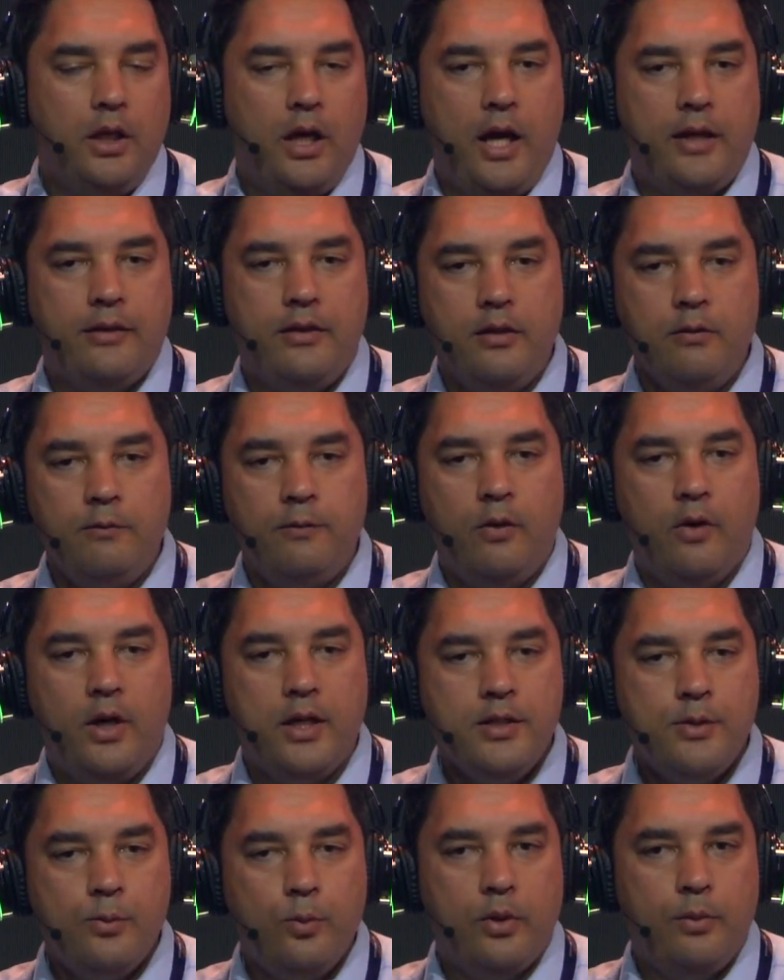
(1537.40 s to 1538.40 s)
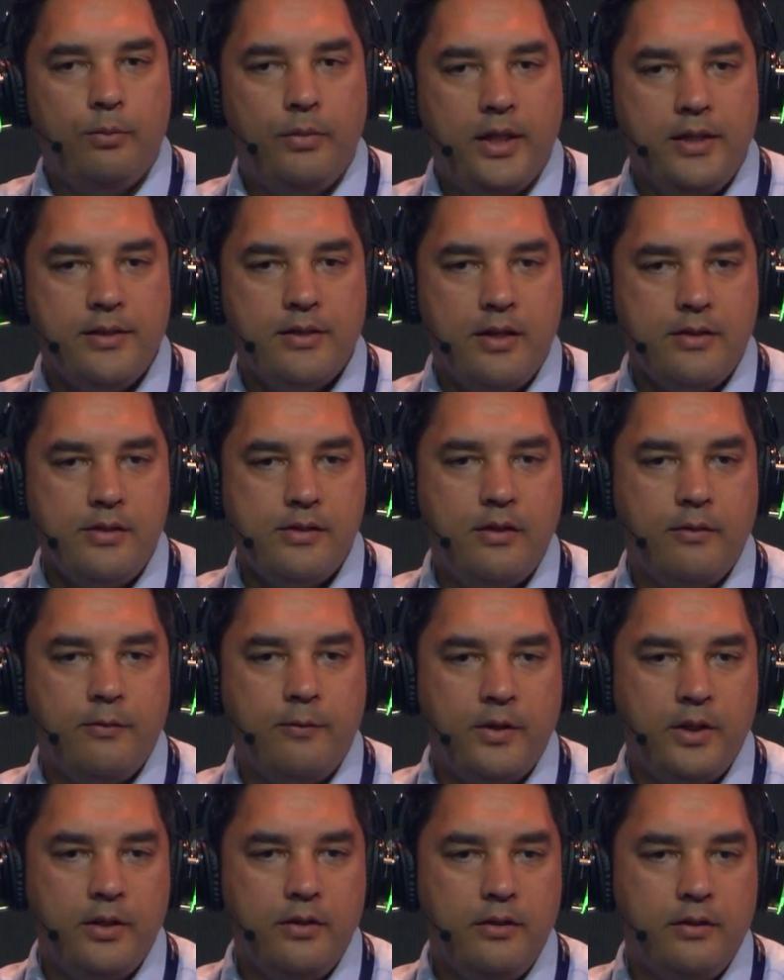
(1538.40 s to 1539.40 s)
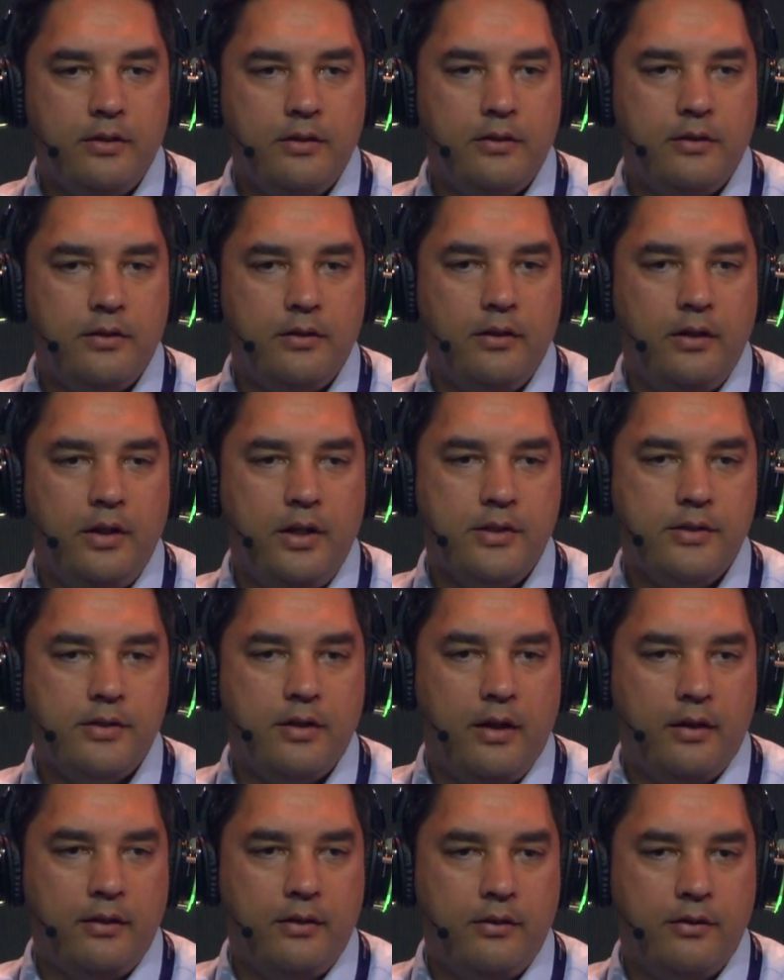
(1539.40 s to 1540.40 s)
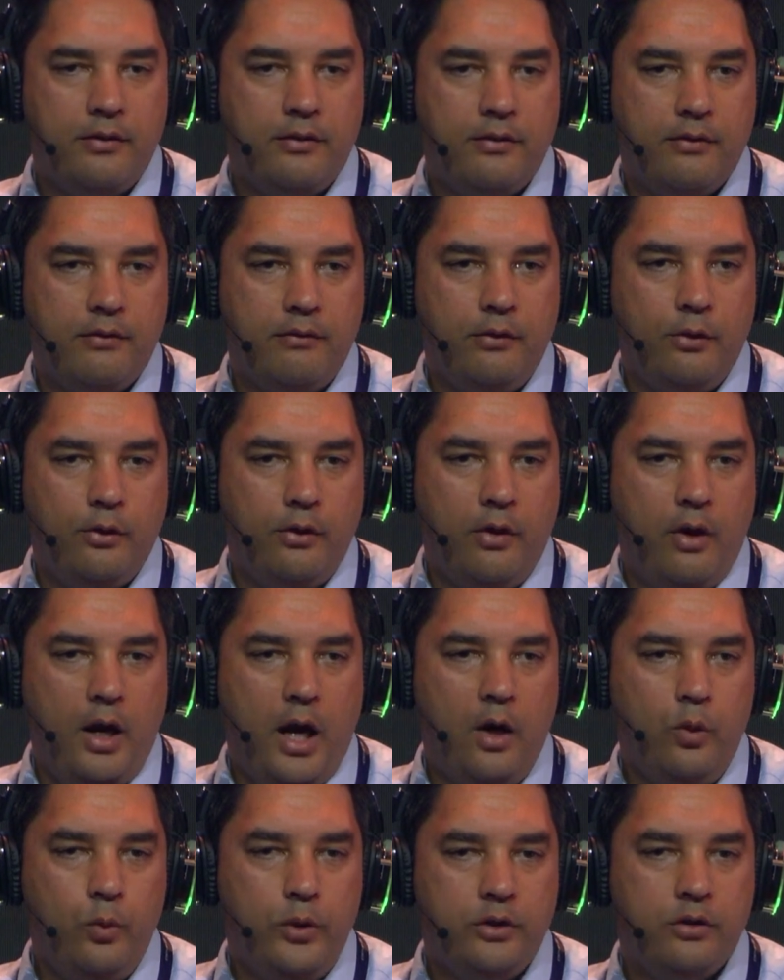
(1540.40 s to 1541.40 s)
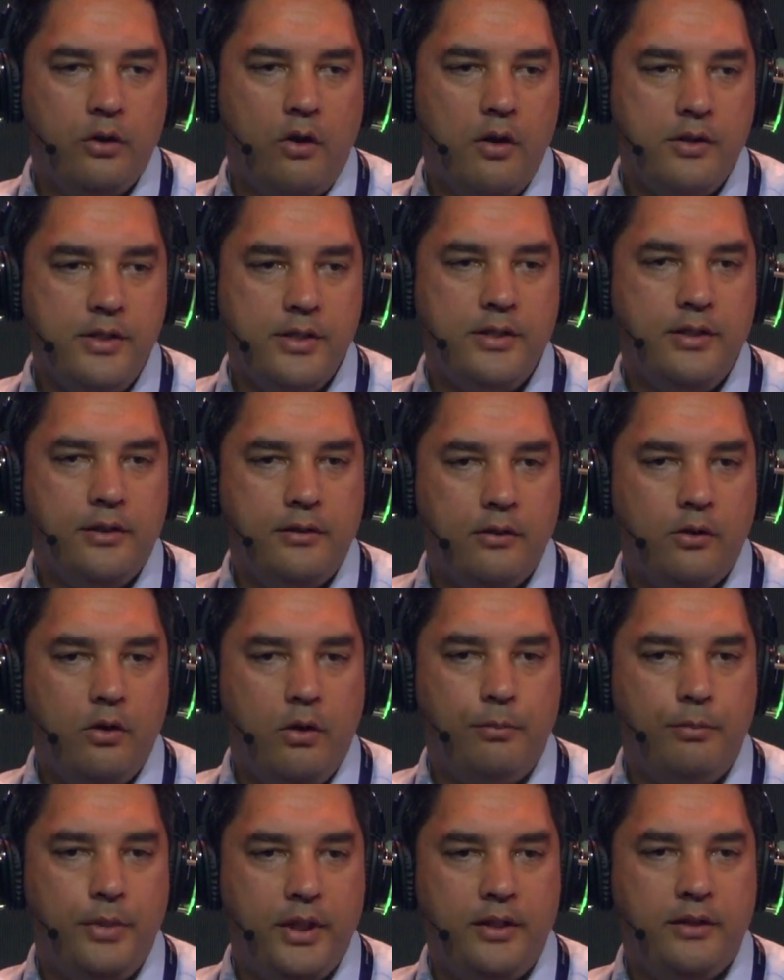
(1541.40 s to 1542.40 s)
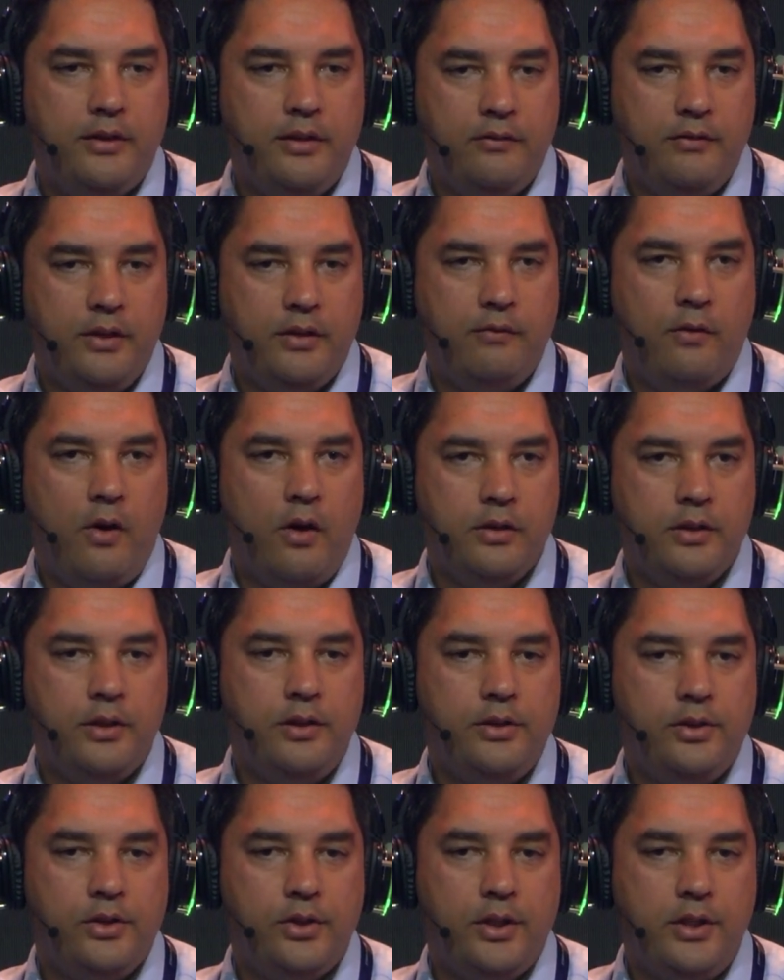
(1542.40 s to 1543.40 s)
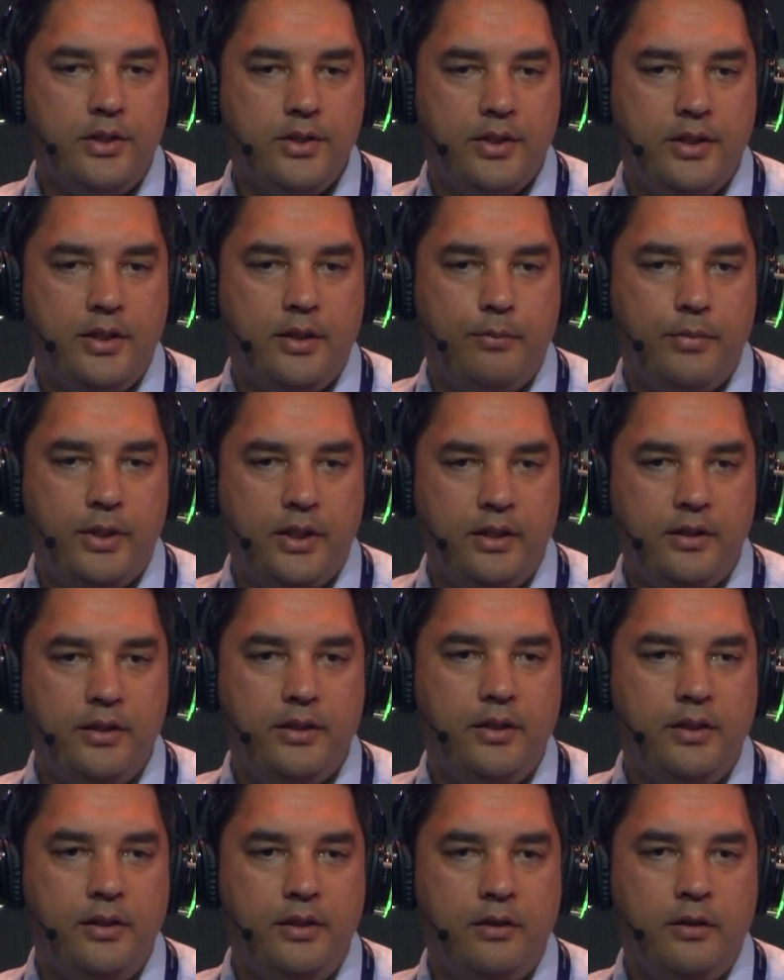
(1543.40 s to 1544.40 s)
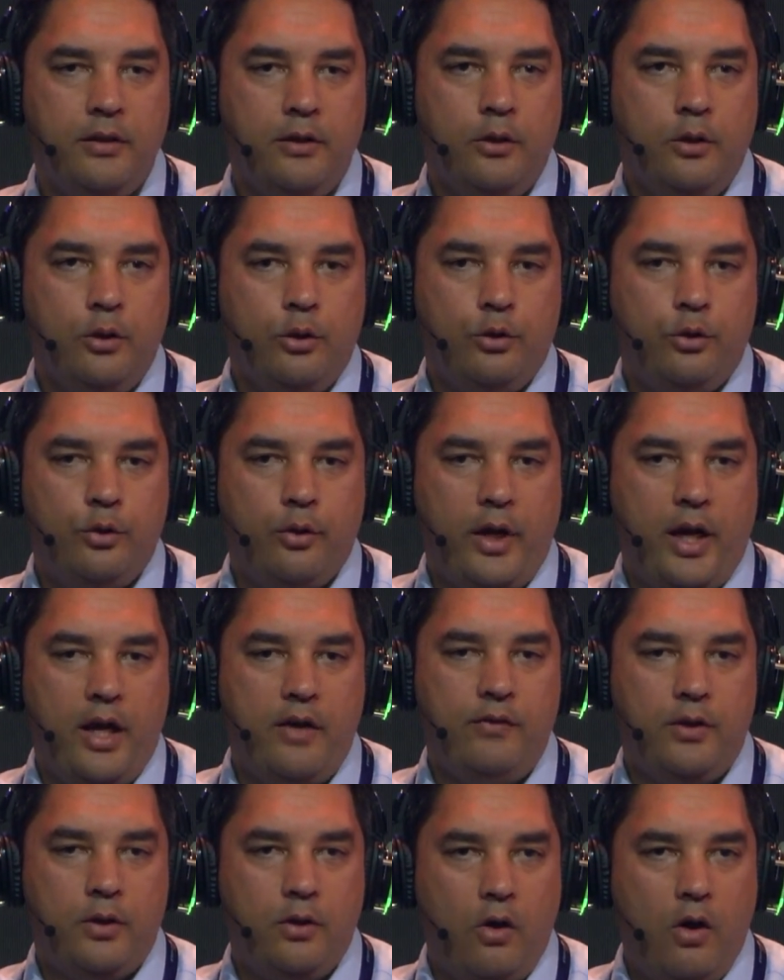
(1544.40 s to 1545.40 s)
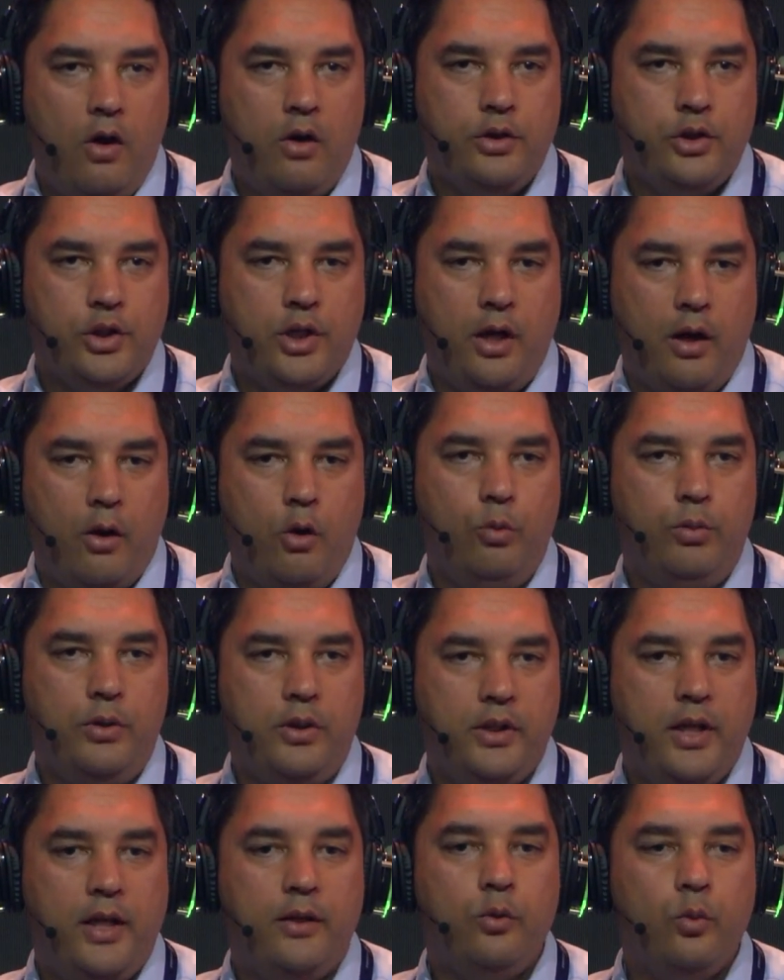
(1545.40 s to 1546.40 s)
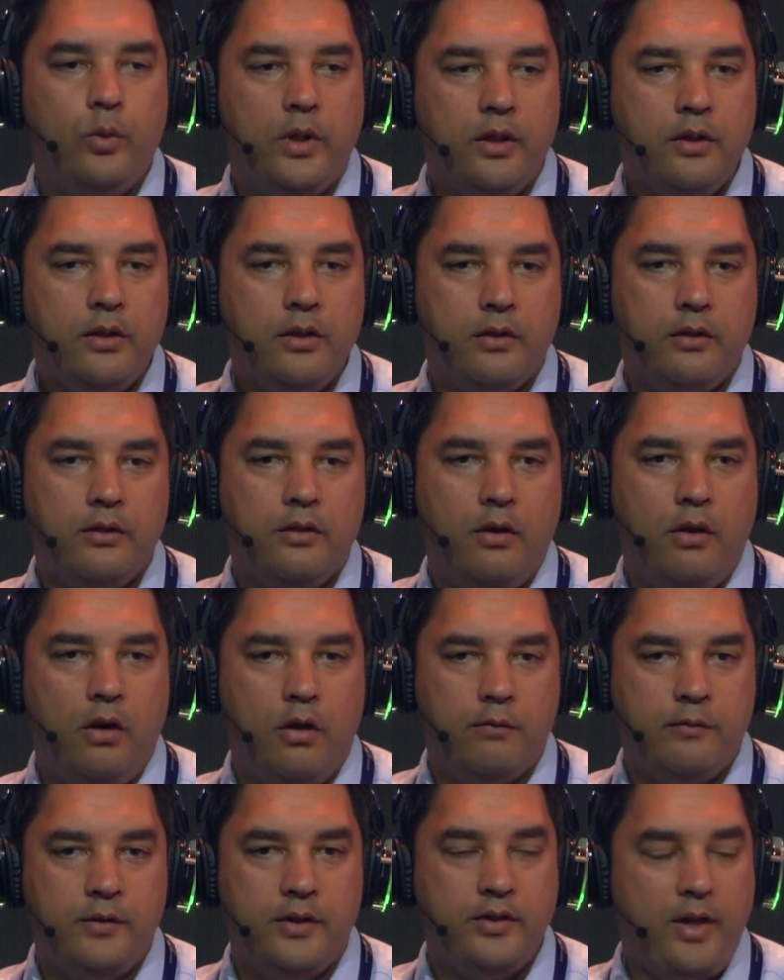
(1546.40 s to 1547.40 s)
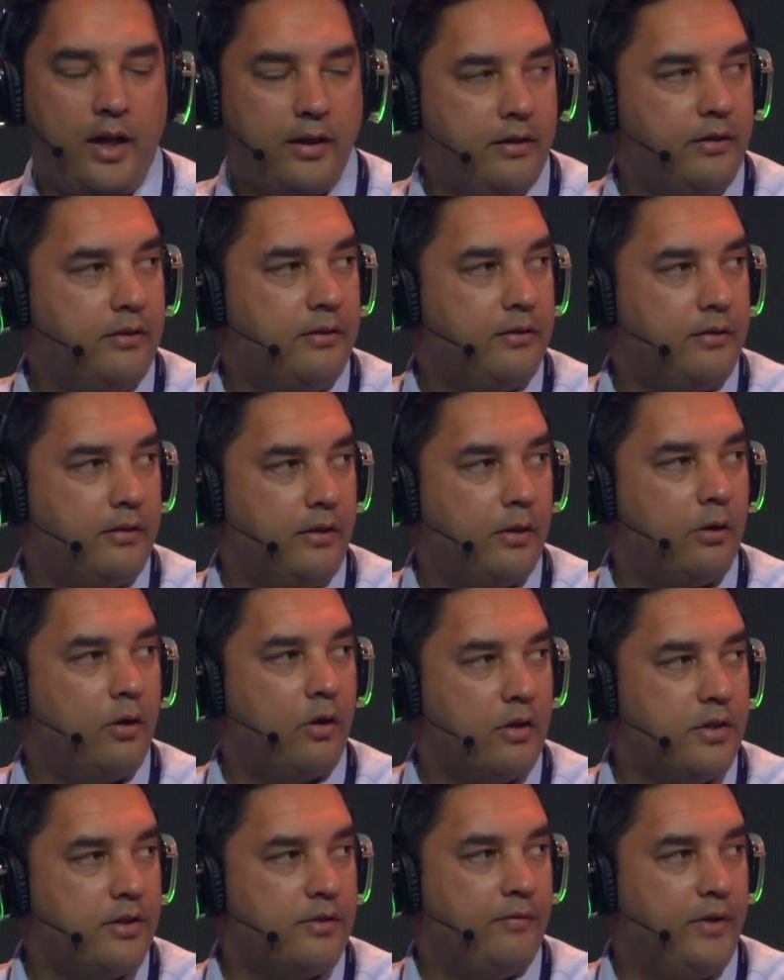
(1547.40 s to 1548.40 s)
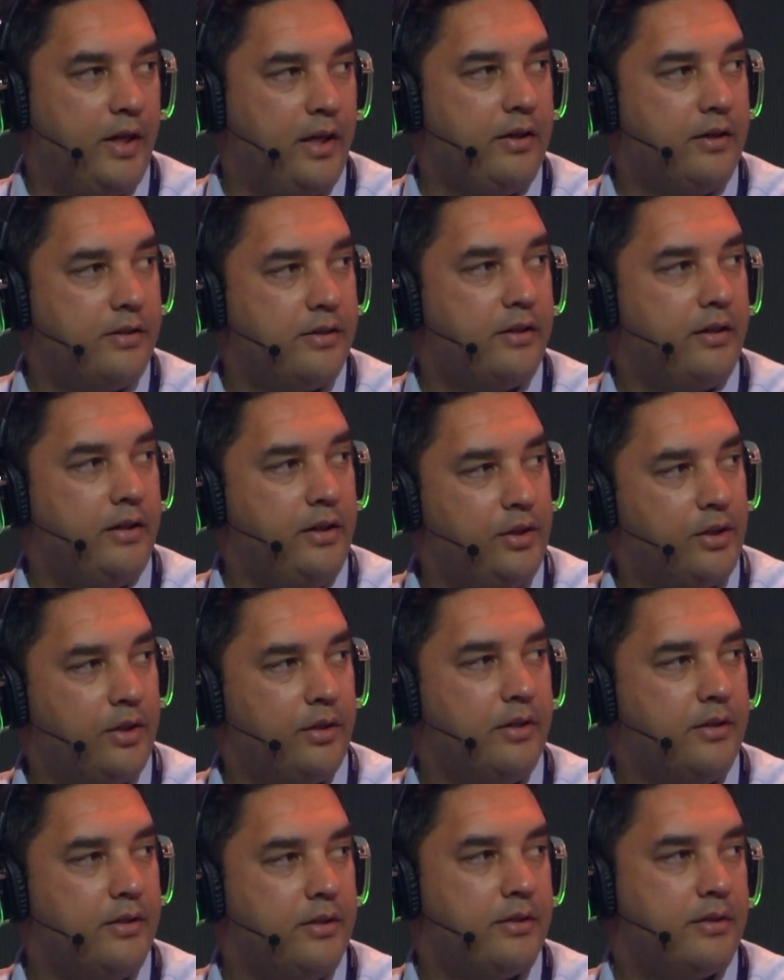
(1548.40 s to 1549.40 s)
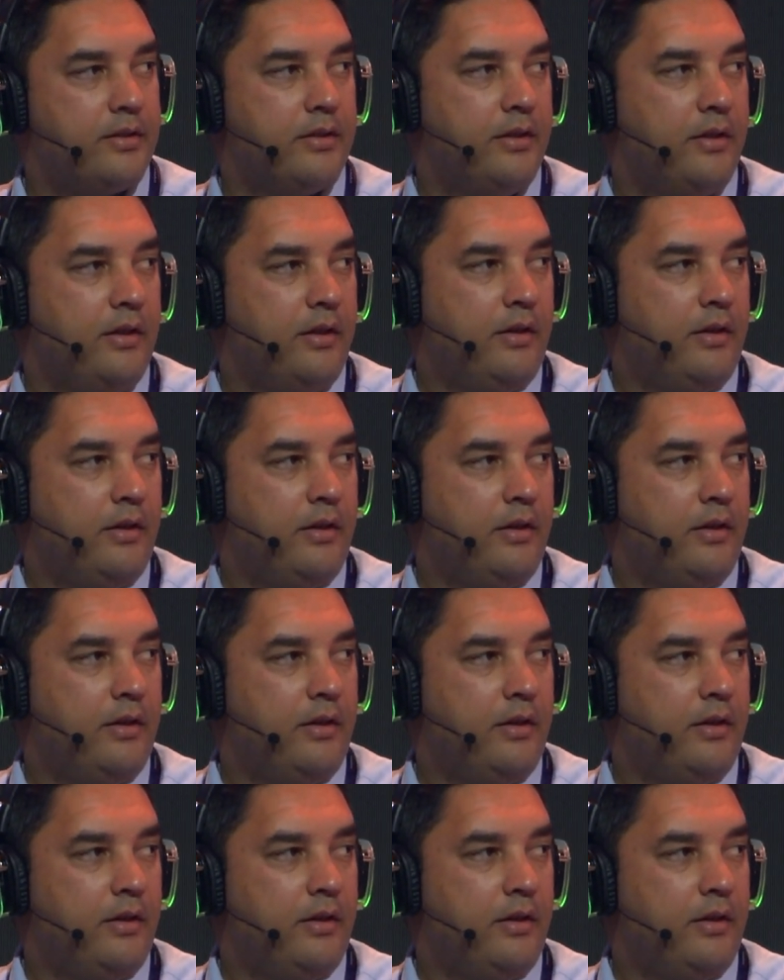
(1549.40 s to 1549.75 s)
I think for us, what makes us different is that, our transient competitive advantage is the ability to have a large global network of talent across various regions